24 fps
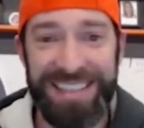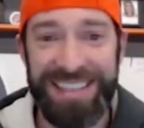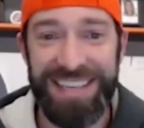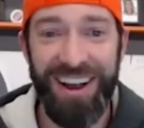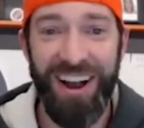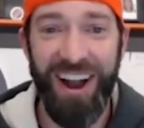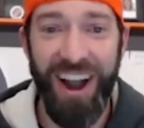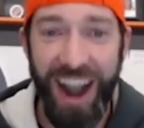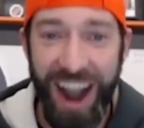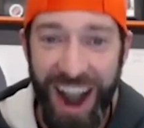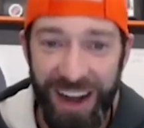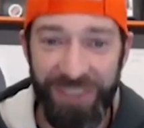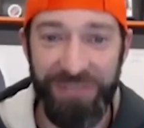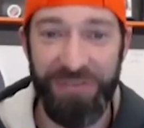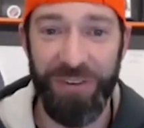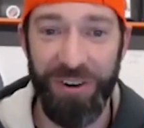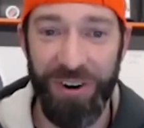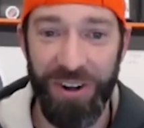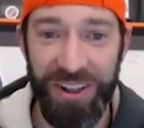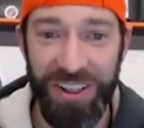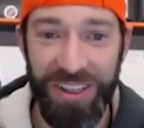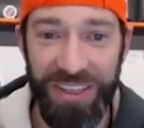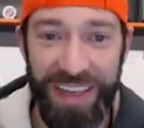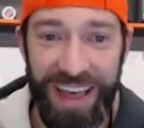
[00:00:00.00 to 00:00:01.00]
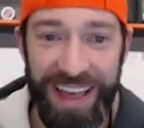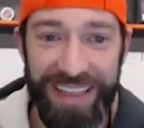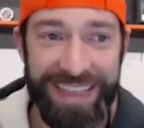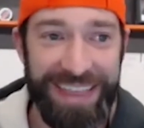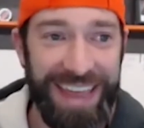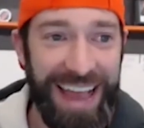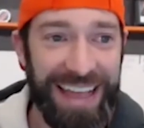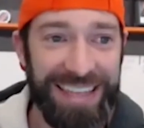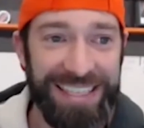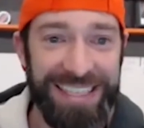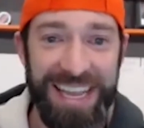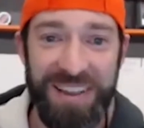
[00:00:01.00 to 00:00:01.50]
awful
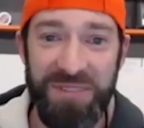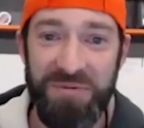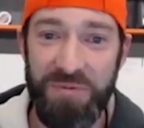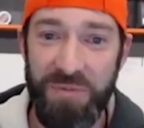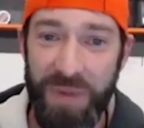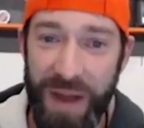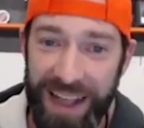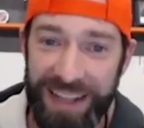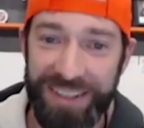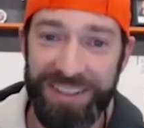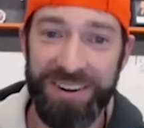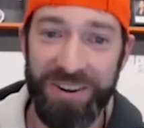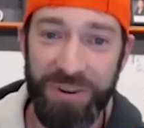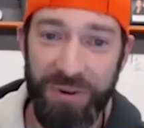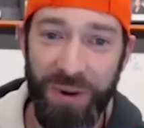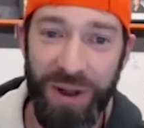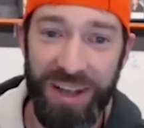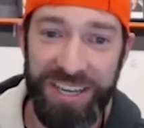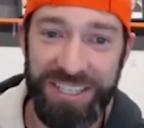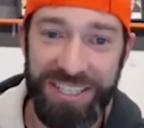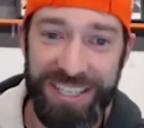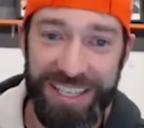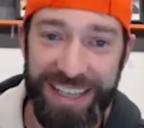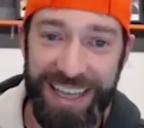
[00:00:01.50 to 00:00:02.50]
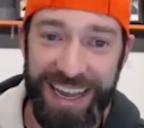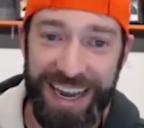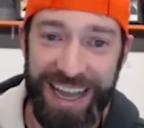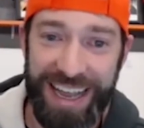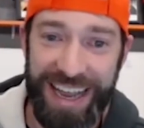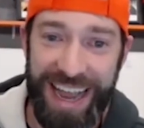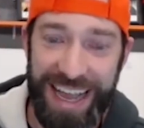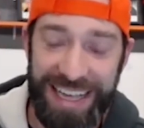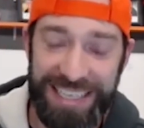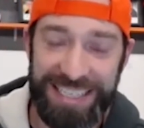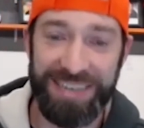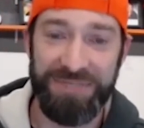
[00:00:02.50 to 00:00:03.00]
that's a regular question that I
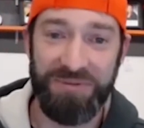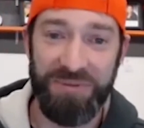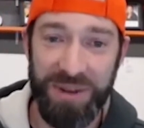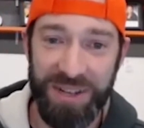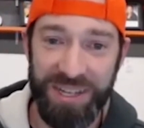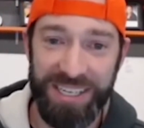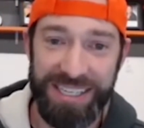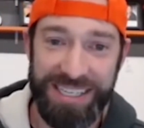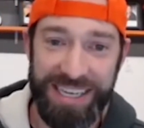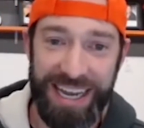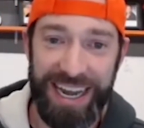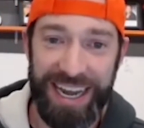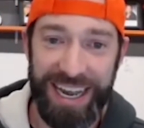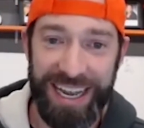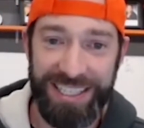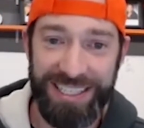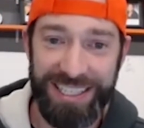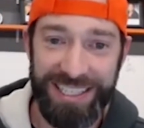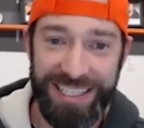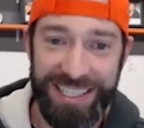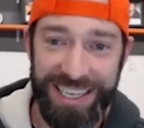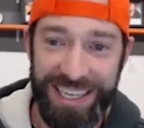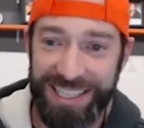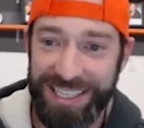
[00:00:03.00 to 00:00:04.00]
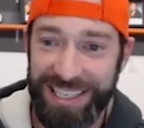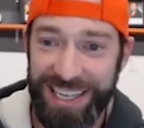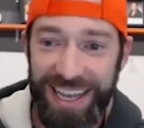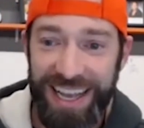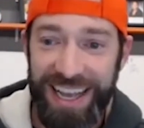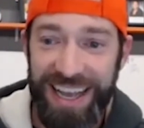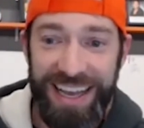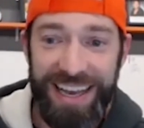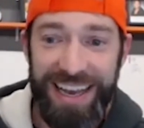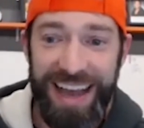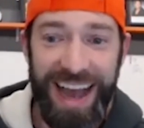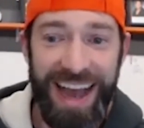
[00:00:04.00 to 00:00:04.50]
ask real estate agents, is
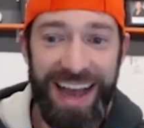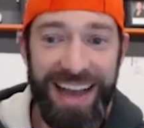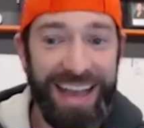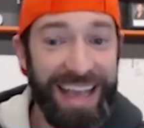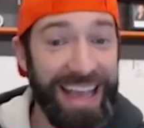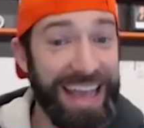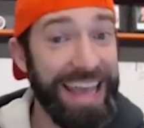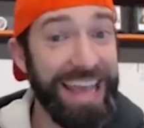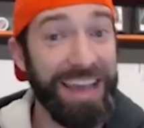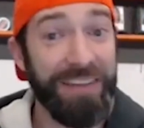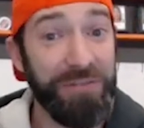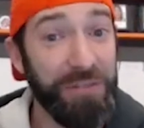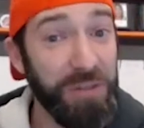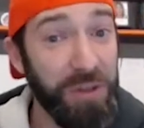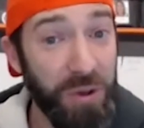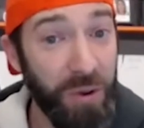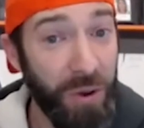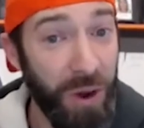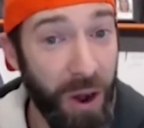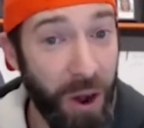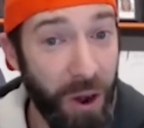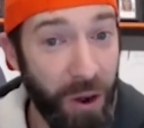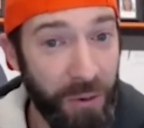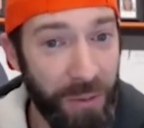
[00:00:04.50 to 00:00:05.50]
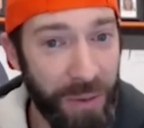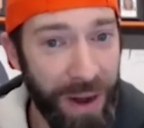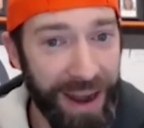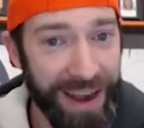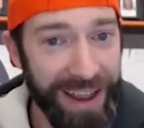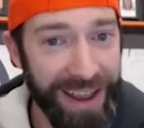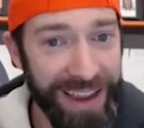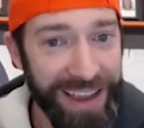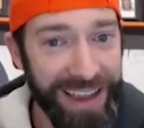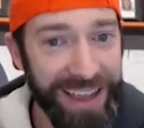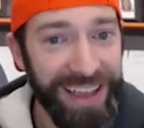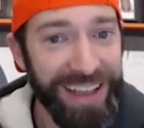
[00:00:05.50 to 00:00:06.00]
not if you owe
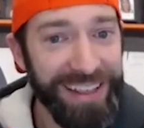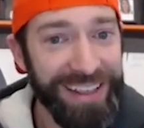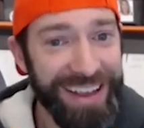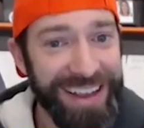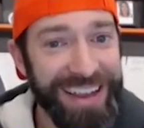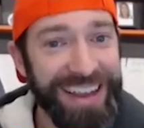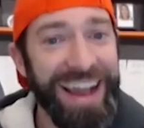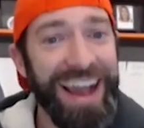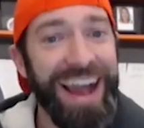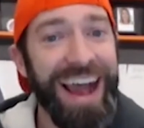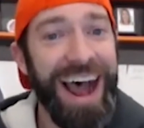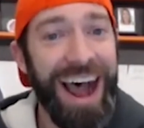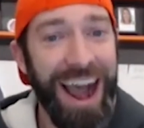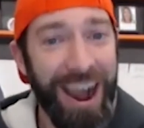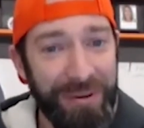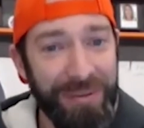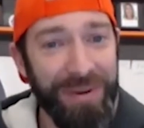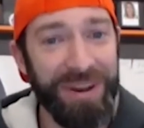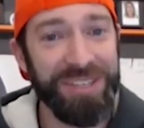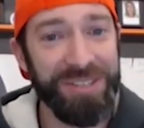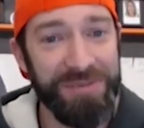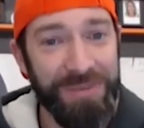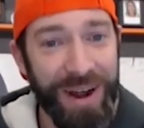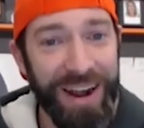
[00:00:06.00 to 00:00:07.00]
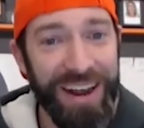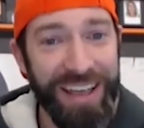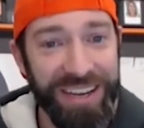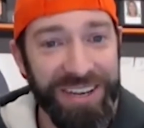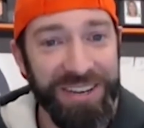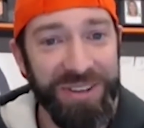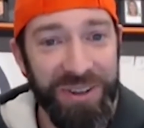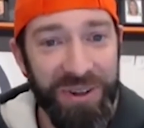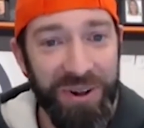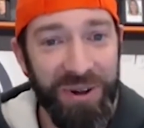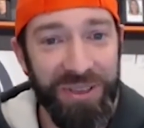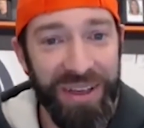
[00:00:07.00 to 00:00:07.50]
money, like how much money do
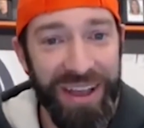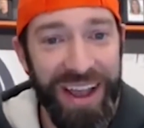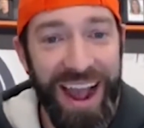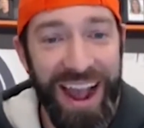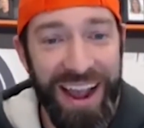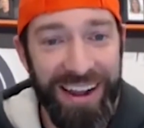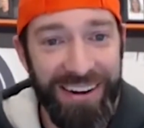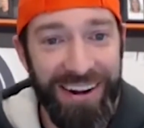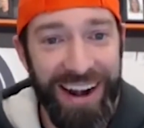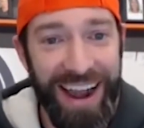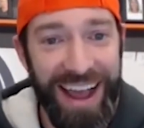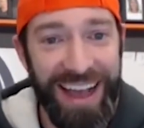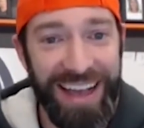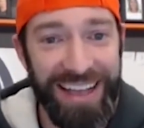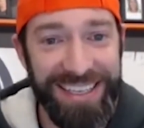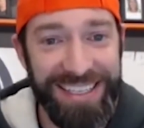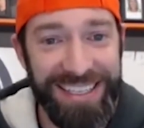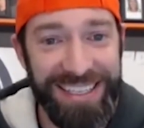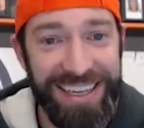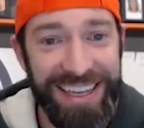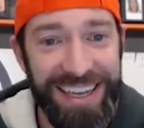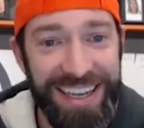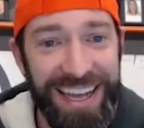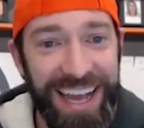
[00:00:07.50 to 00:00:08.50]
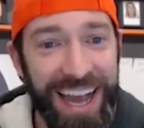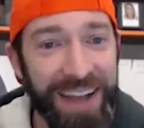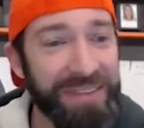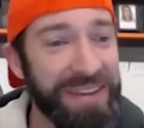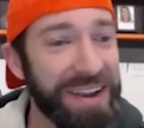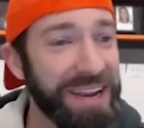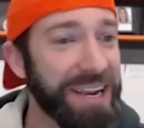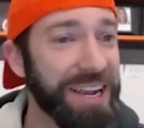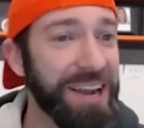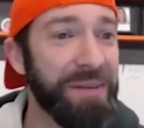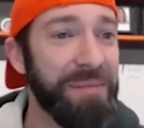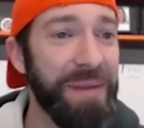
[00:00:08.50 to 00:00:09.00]
you owe the IRS? I
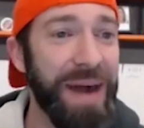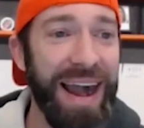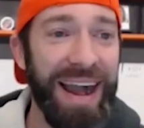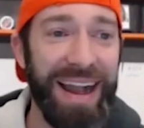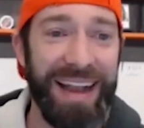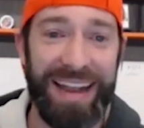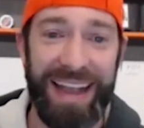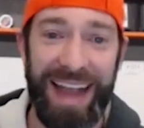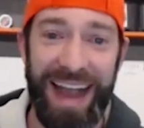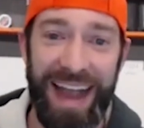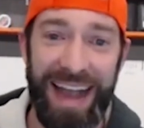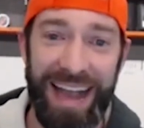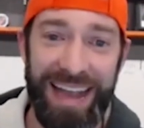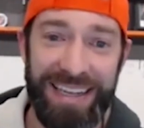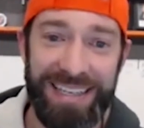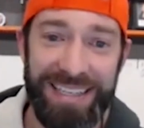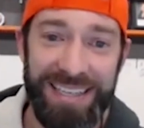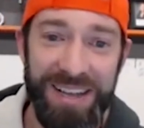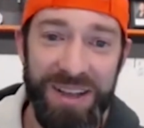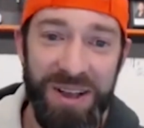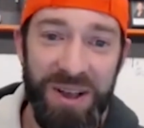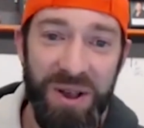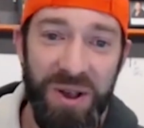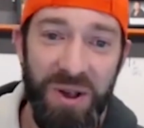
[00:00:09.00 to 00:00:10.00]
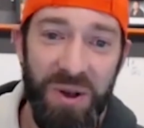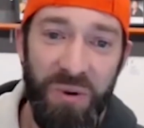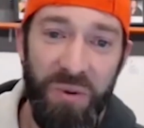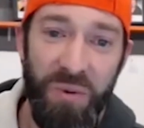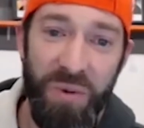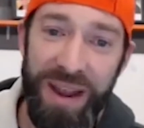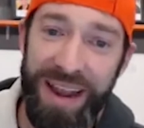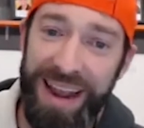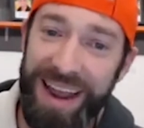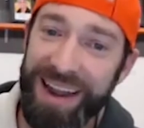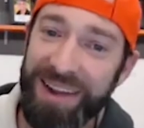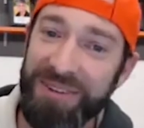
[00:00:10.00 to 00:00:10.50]
mean, come on, guys.
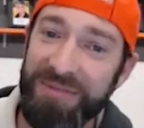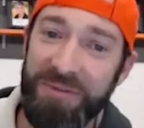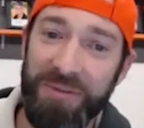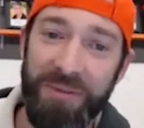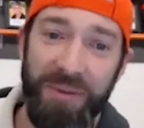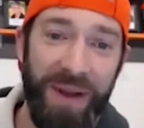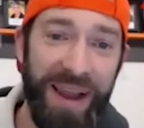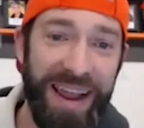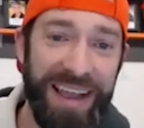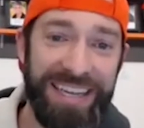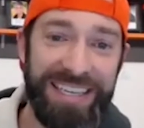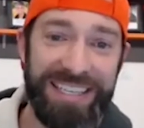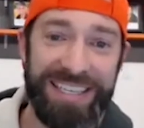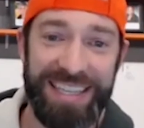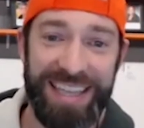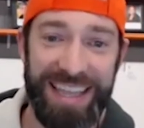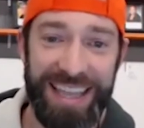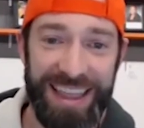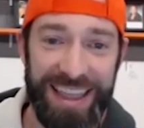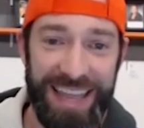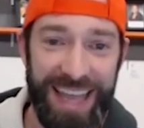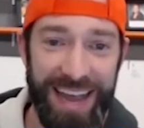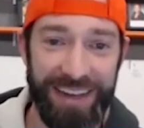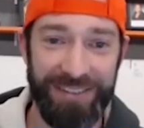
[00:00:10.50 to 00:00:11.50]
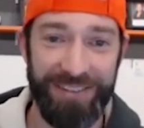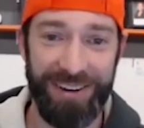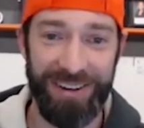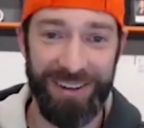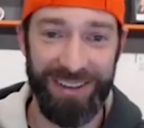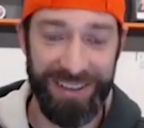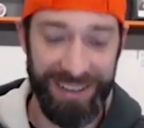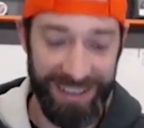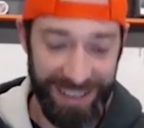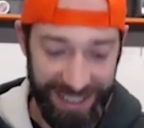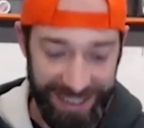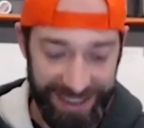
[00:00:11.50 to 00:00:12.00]
We got to raise the
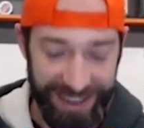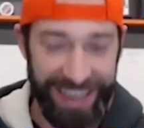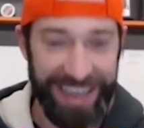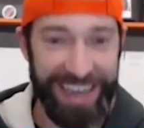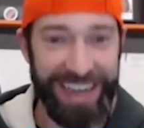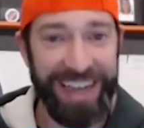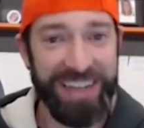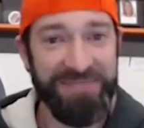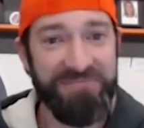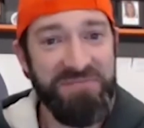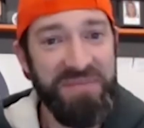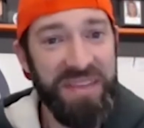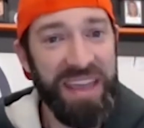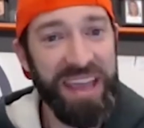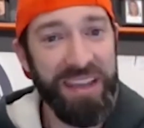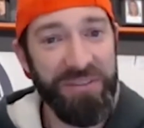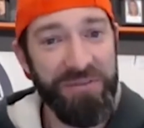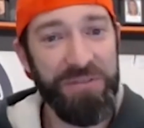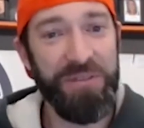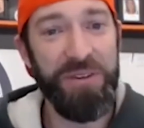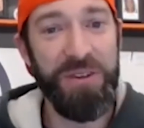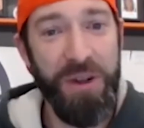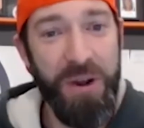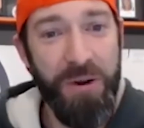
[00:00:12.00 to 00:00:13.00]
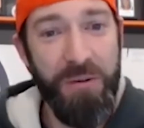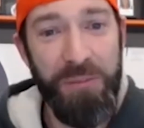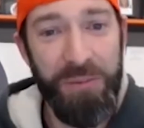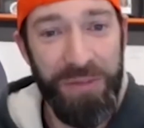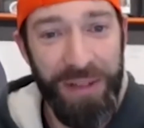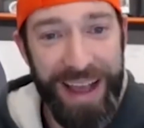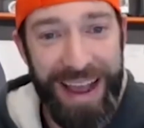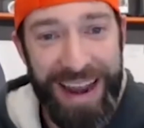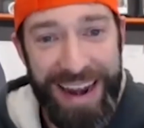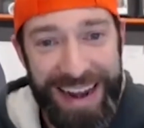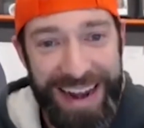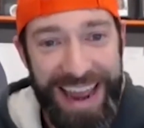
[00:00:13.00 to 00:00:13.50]
level. Like, if you don't
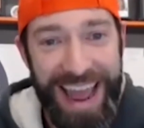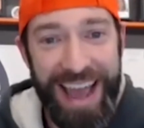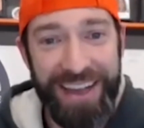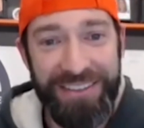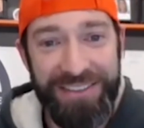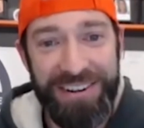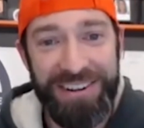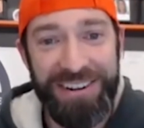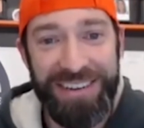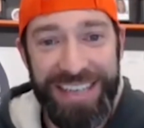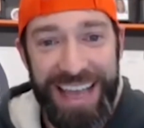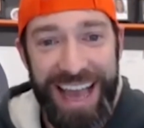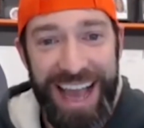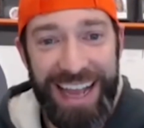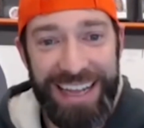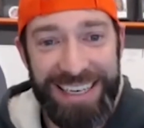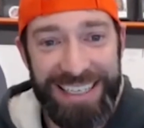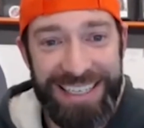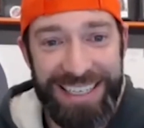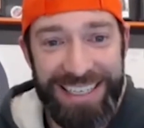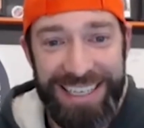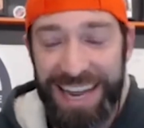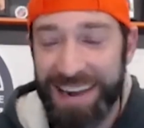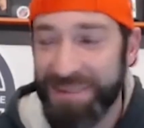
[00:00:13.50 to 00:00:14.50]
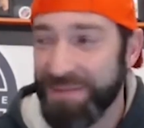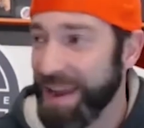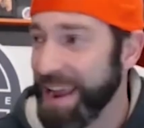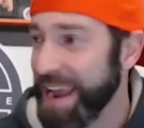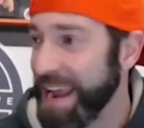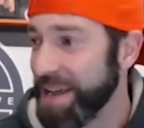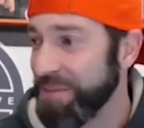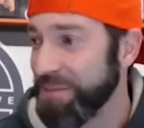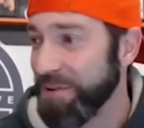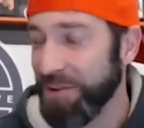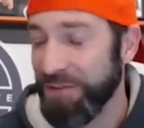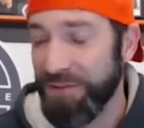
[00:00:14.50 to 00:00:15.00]
plan on having your taxes done by
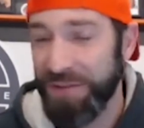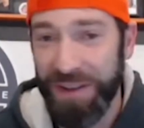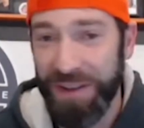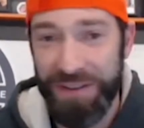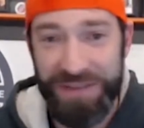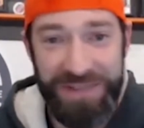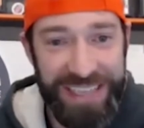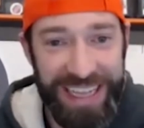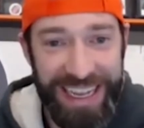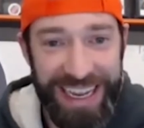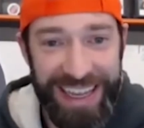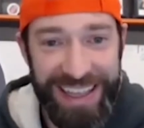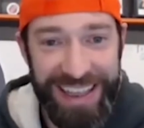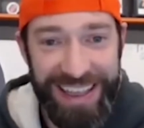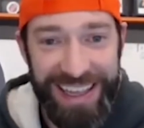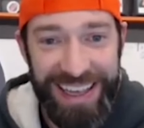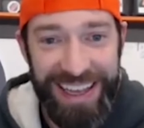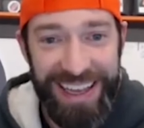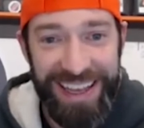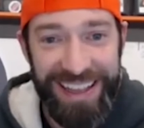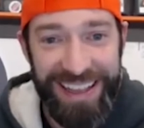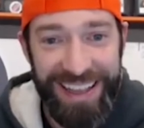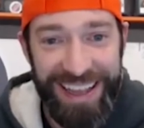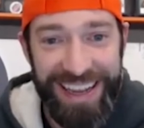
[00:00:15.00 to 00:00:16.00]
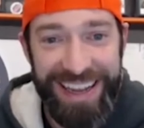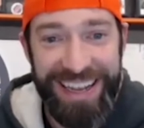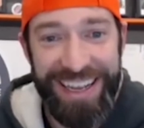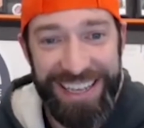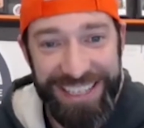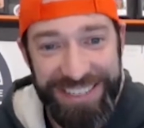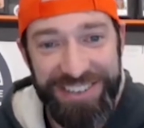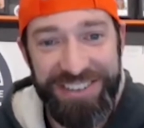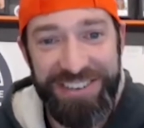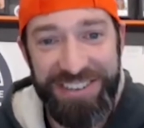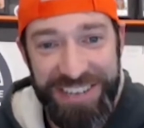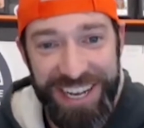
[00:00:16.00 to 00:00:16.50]
April 15th, like,
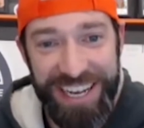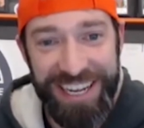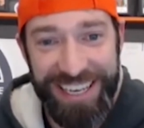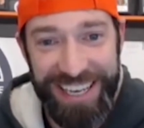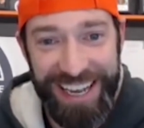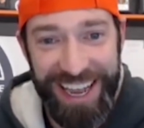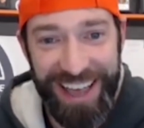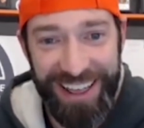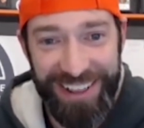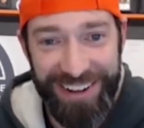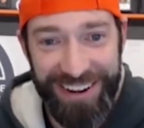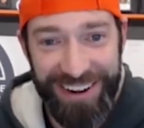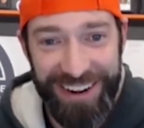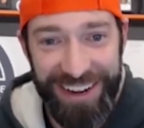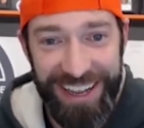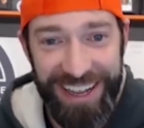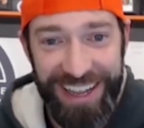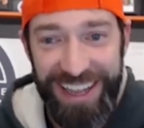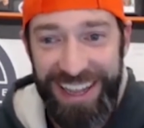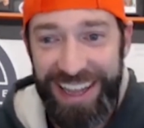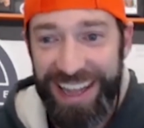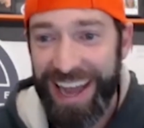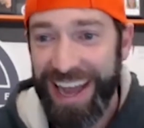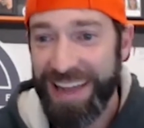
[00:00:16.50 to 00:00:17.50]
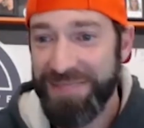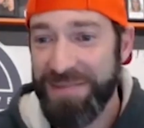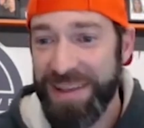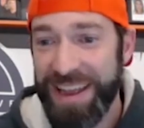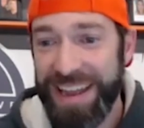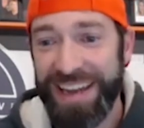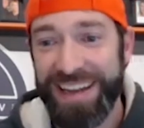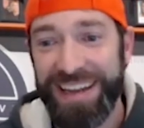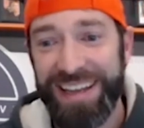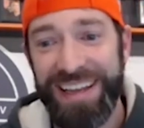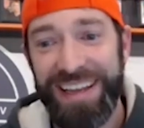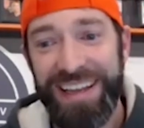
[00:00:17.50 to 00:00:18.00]
get your shit together. I
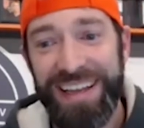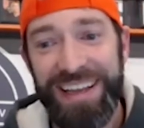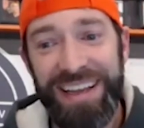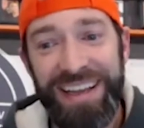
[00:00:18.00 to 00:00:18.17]
mean,